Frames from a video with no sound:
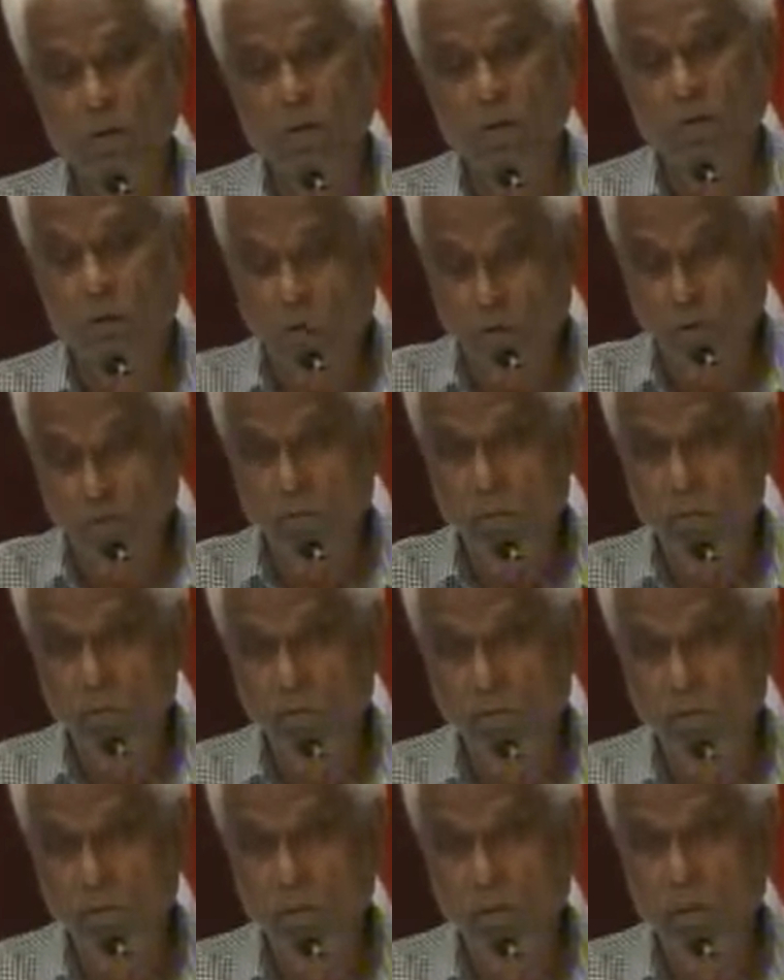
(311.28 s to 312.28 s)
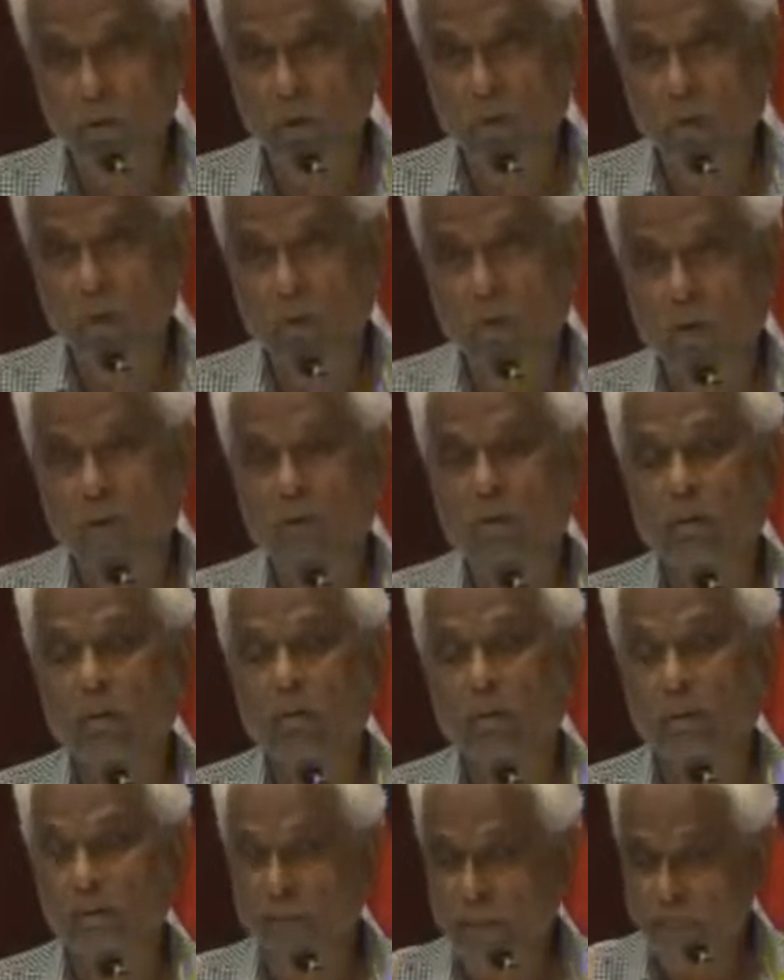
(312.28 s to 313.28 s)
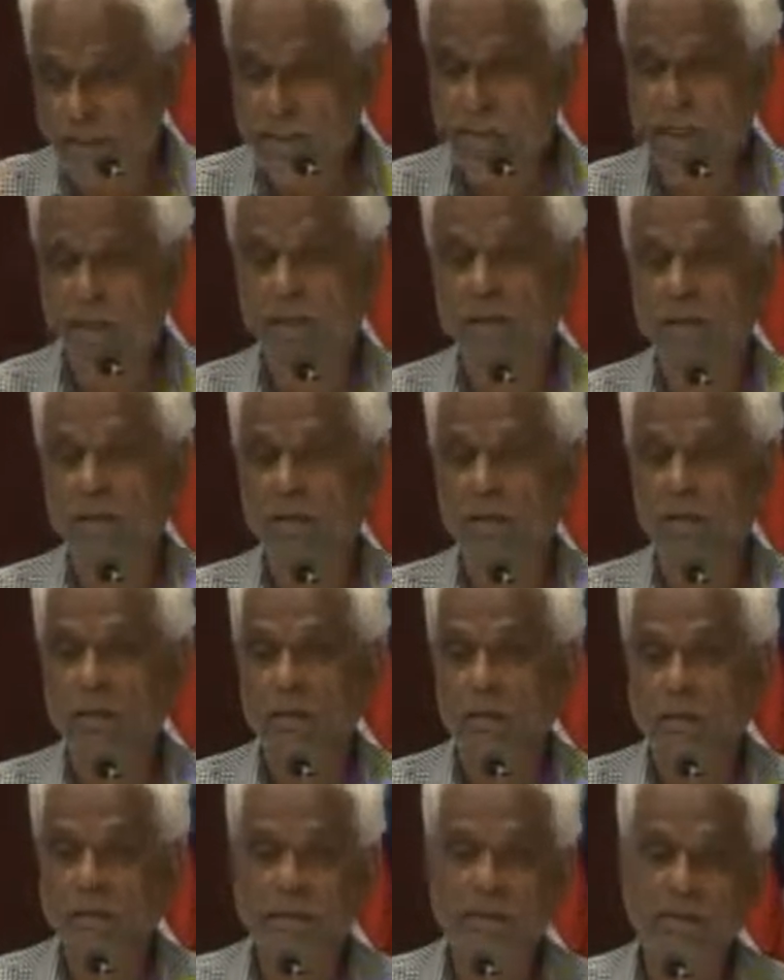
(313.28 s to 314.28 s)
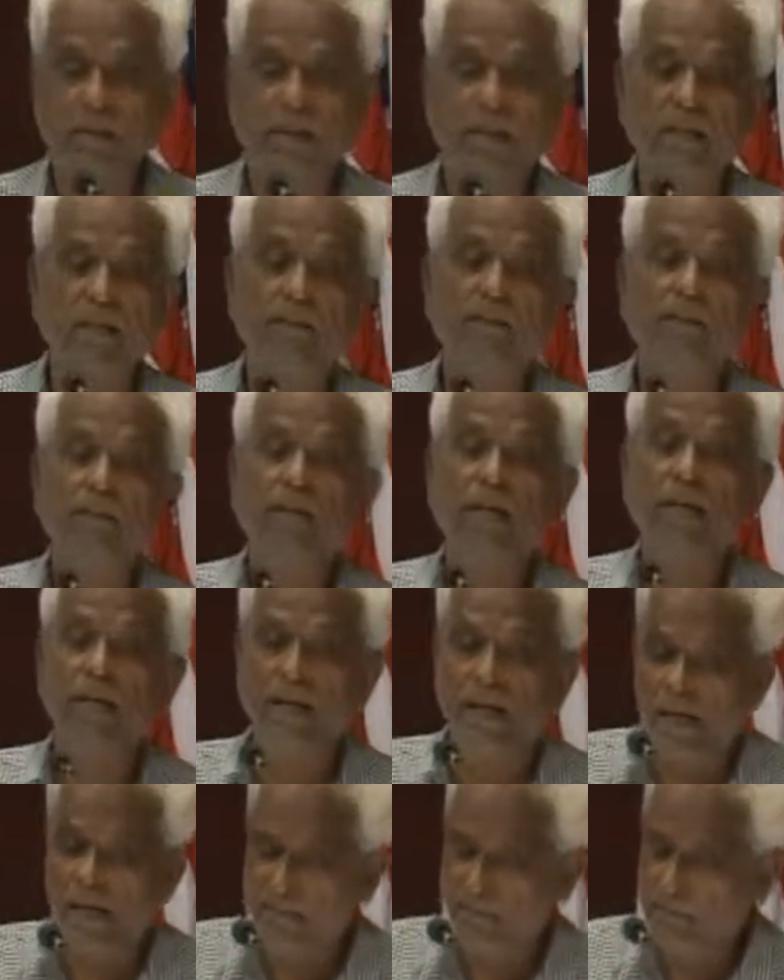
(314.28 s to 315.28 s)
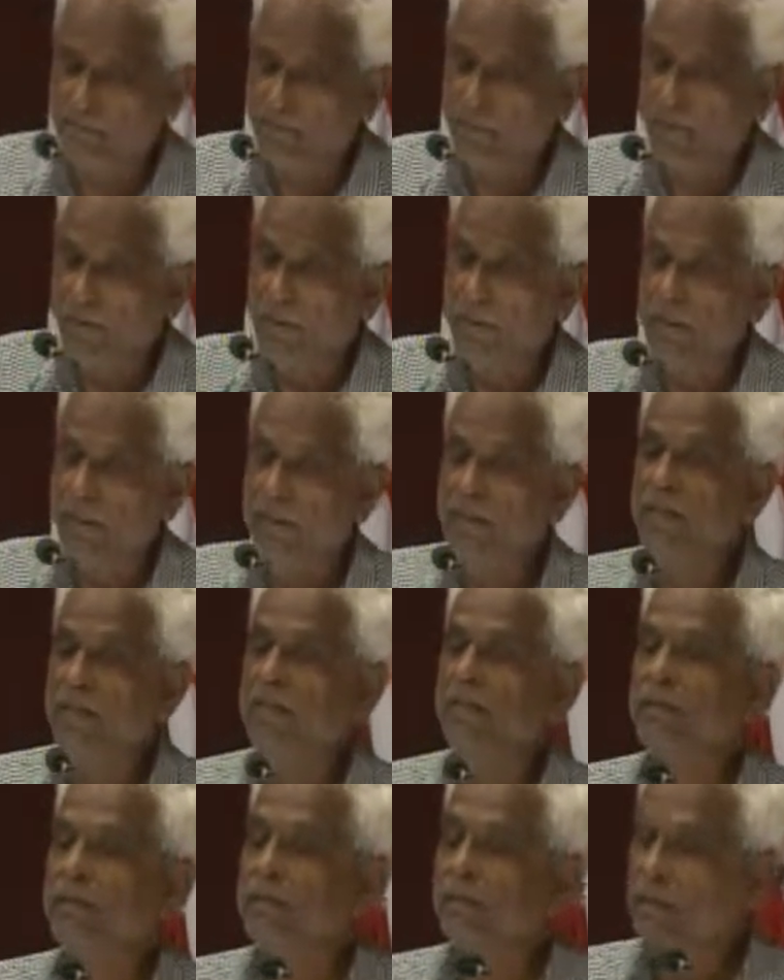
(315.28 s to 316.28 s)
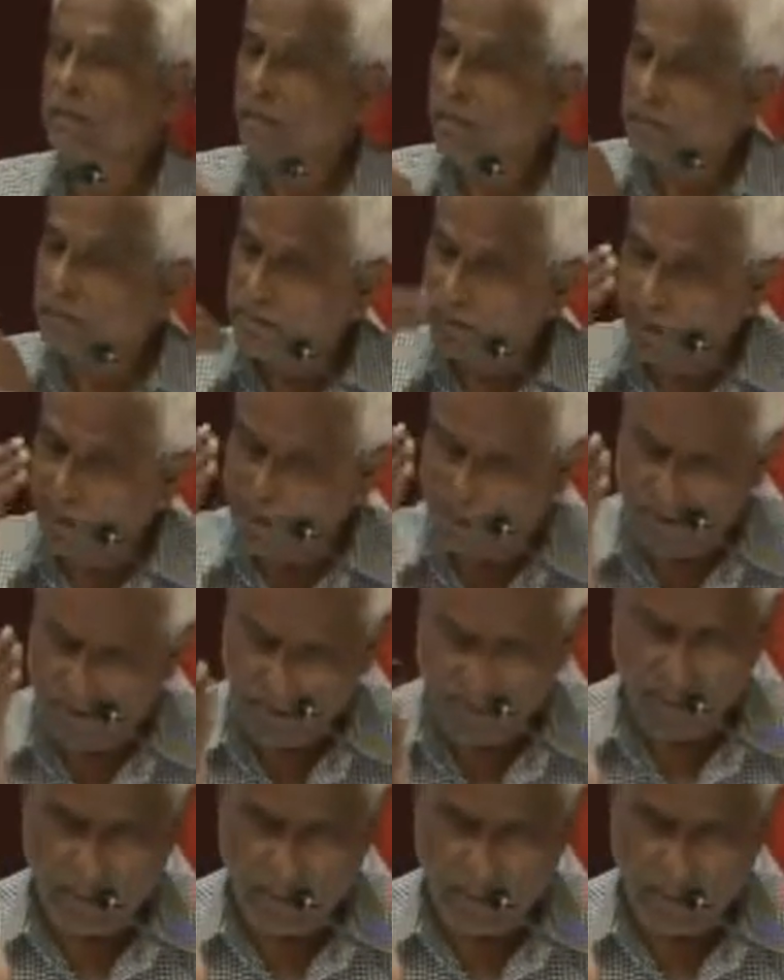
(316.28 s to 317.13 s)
So, the basic strength which I have is that